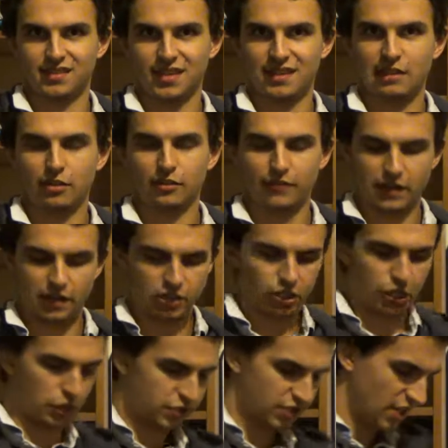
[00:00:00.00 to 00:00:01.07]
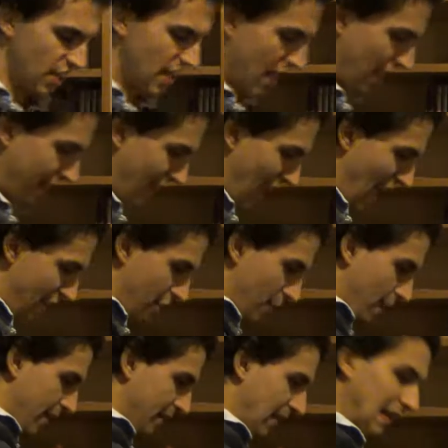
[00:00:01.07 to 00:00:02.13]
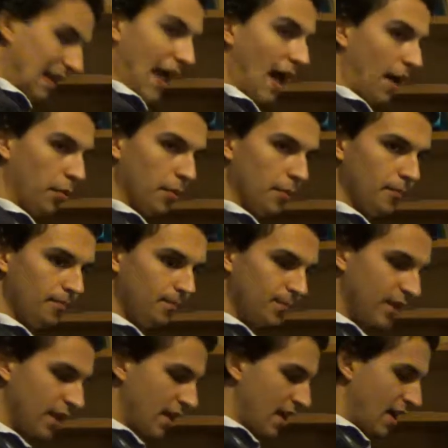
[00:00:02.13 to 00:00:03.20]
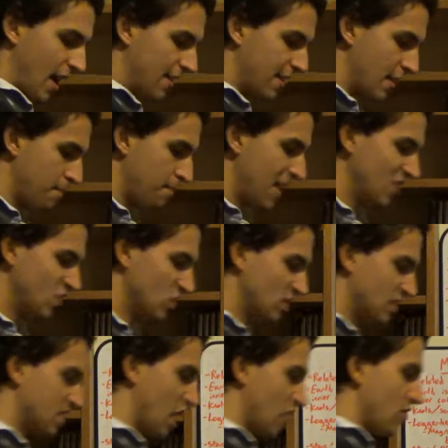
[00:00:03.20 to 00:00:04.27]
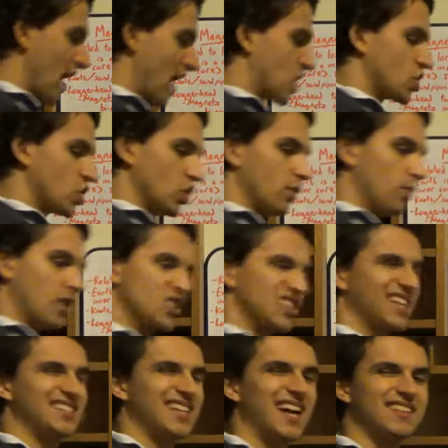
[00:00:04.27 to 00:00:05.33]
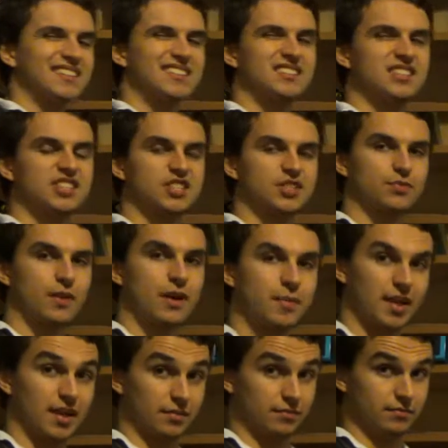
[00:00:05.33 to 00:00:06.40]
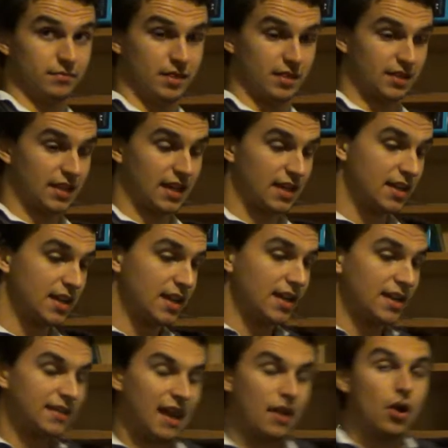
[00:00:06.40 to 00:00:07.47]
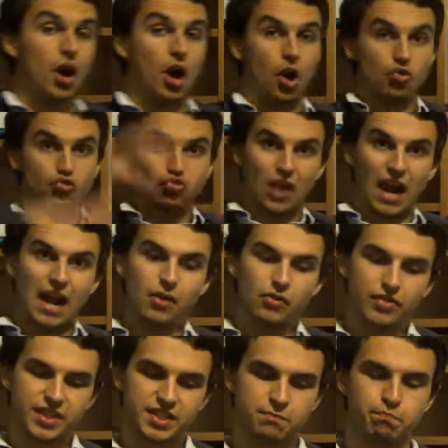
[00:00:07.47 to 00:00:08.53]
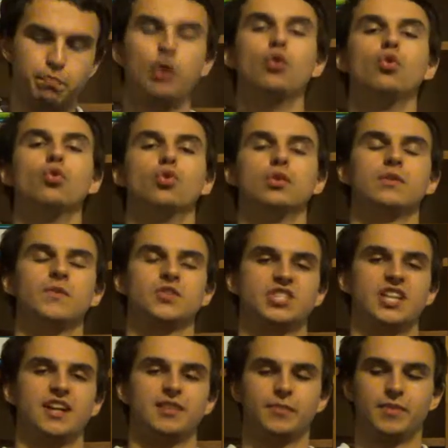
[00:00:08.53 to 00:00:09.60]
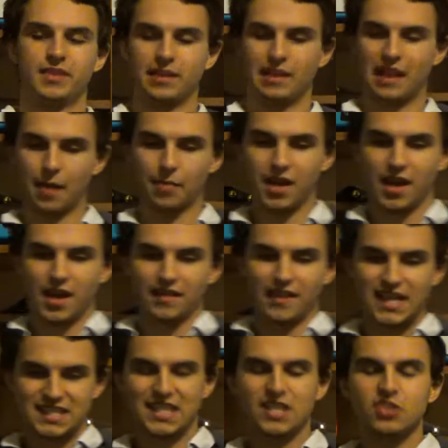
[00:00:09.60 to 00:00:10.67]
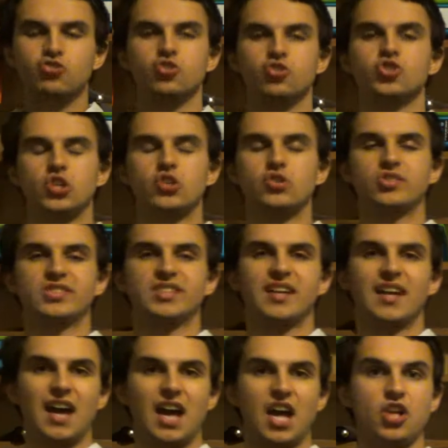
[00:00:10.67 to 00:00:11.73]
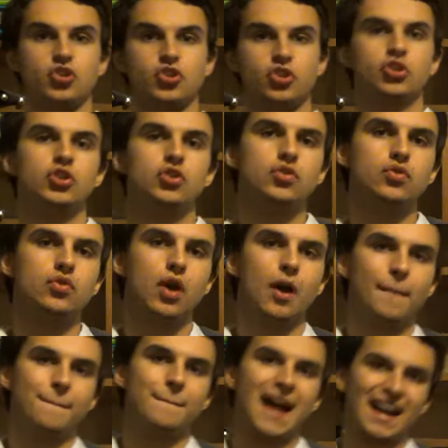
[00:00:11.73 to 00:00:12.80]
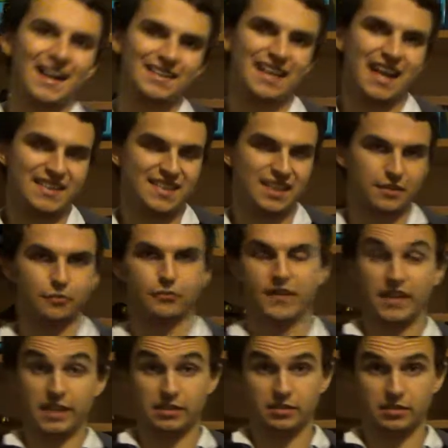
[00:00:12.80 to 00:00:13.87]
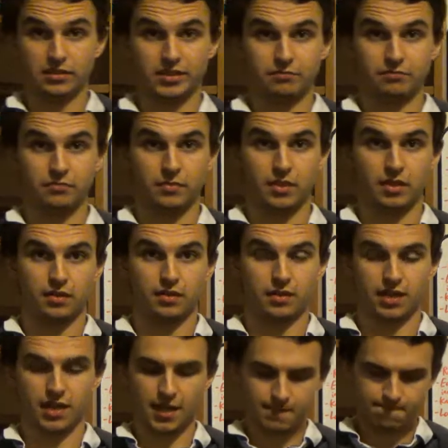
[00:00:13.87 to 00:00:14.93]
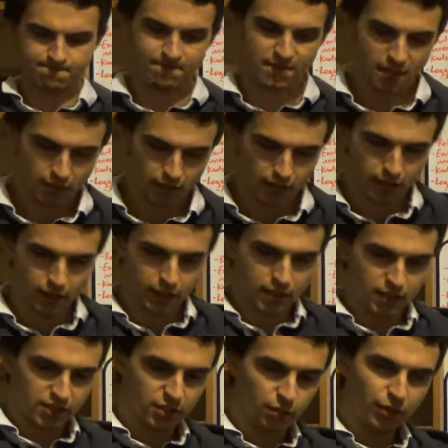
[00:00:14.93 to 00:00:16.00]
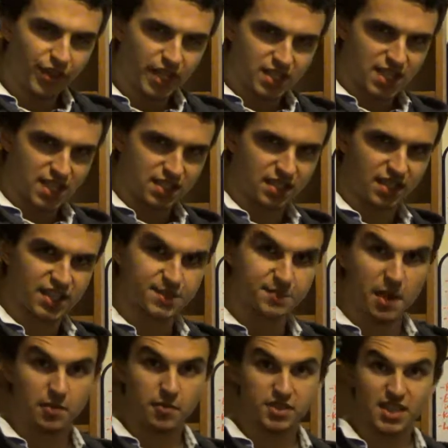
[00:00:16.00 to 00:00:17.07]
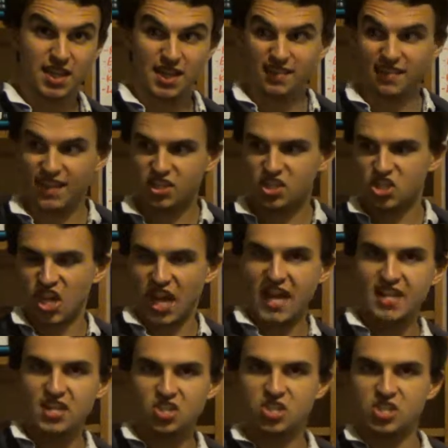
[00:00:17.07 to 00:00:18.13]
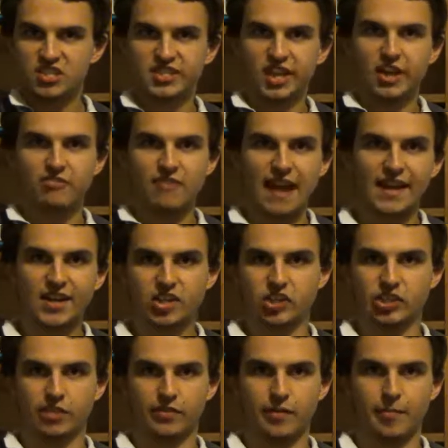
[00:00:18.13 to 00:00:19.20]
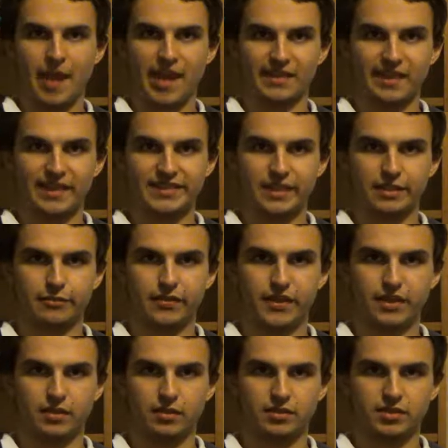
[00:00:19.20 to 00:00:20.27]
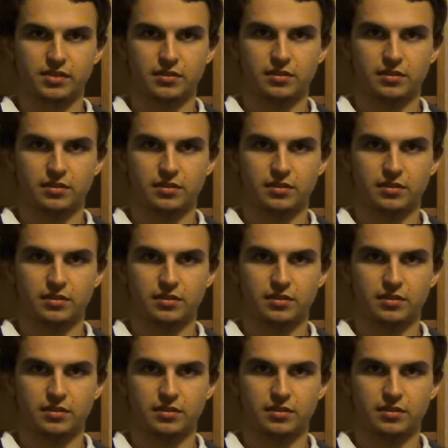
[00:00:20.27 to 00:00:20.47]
You know, they looked very cute, and they had them in the lab. And they measured the direction in which they tended to swim in, okay? Now, around this pool in which they had them in the lab, they'd introduced a new magnetic field, okay? So what they did in the experiment they changed the direction of the magnetic field.